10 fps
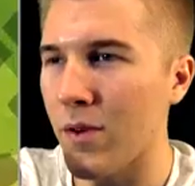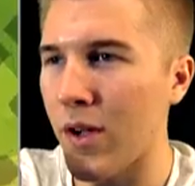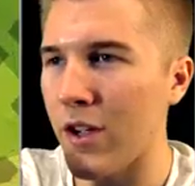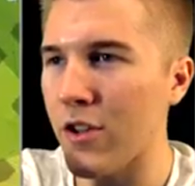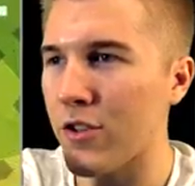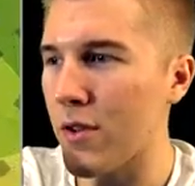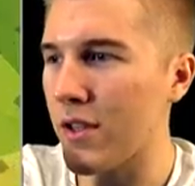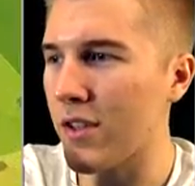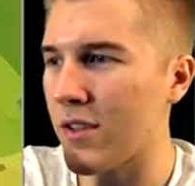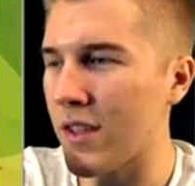Okay, good. So
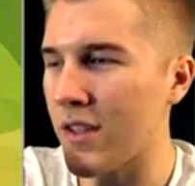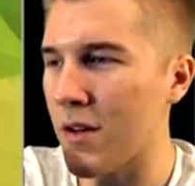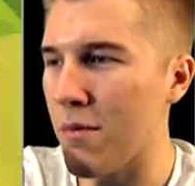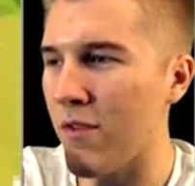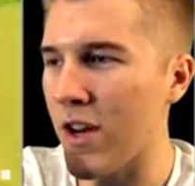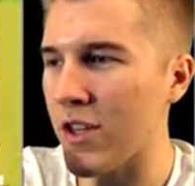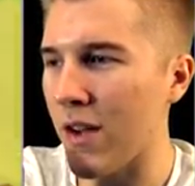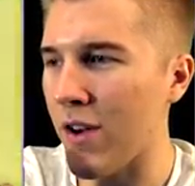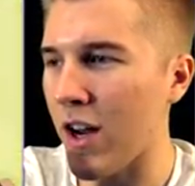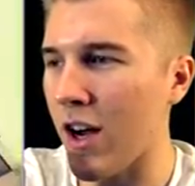this is this is gonna be finished.
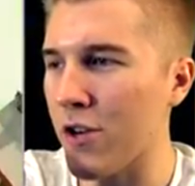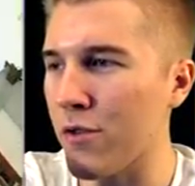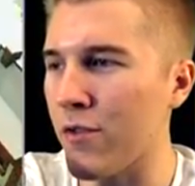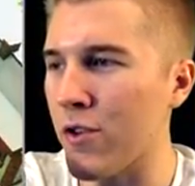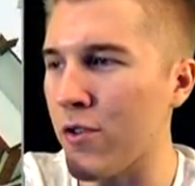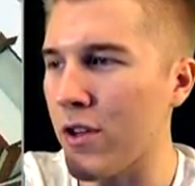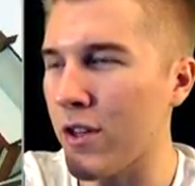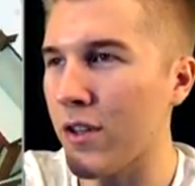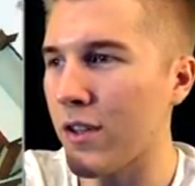I've got 100 food,